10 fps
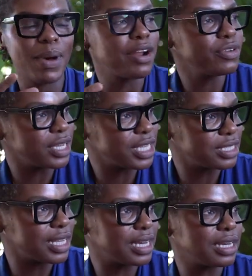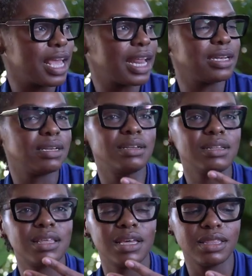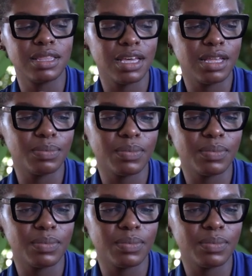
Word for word: barriers and, and the, the,